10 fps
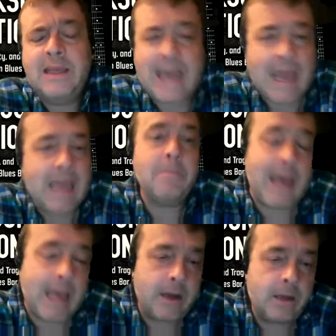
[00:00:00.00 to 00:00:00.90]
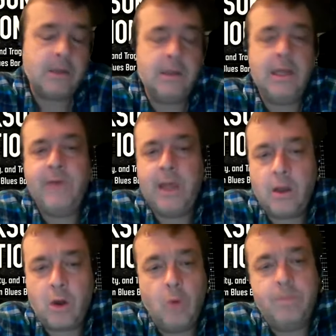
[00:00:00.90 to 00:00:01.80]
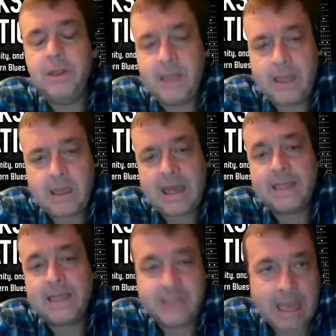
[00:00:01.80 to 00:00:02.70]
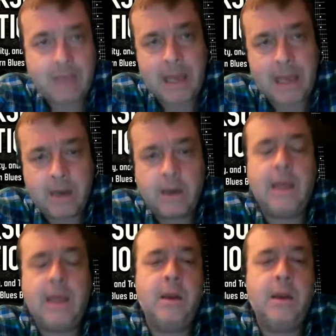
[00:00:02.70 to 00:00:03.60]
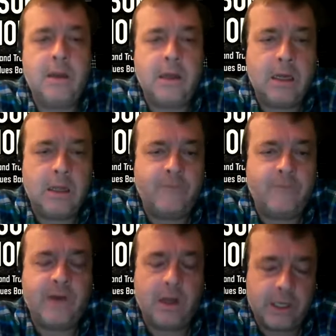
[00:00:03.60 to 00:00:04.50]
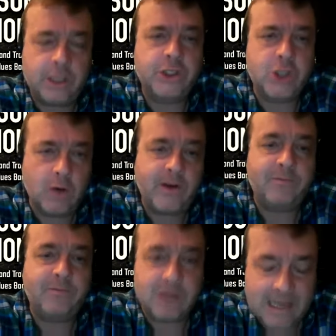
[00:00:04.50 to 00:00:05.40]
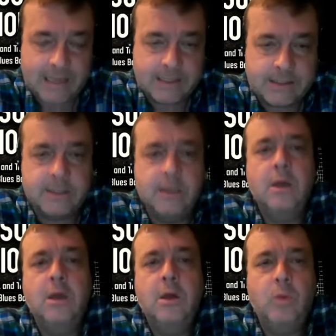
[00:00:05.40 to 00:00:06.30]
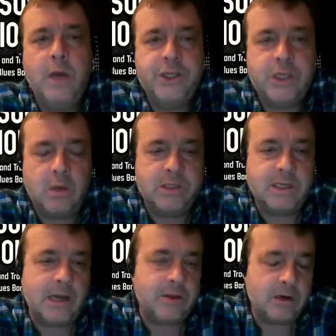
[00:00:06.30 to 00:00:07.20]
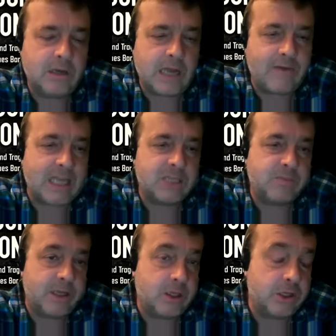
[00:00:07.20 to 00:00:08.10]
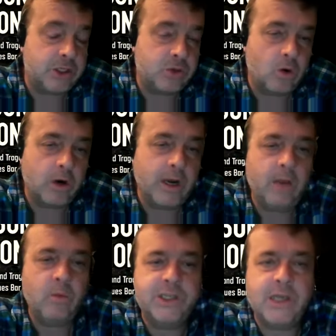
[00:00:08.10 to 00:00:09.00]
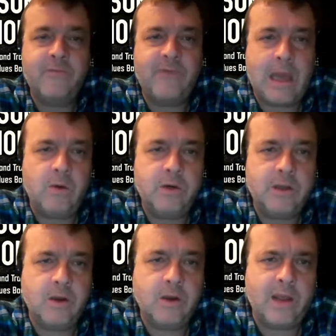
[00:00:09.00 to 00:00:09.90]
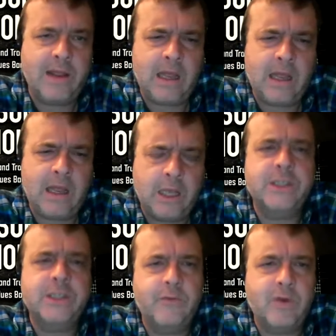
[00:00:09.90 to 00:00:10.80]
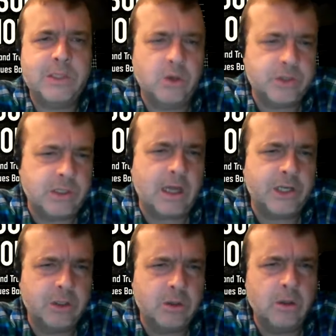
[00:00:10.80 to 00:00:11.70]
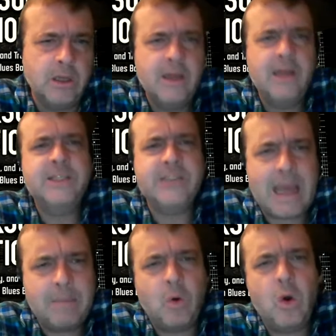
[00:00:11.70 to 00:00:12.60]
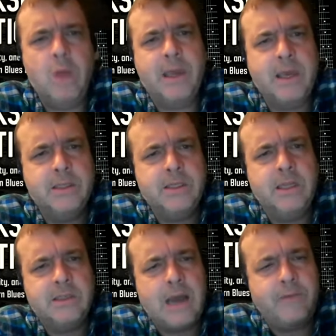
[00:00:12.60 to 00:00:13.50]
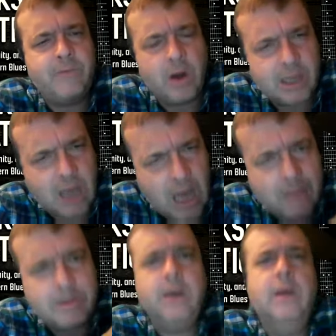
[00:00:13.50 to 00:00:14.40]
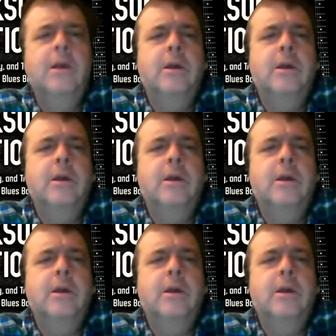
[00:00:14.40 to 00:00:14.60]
gay men living openly as gay men in uh, a fairly conservative place, which uh, was another kind of aspect to the story, which I found quite a, interesting from a sociological standpoint because it's not very common.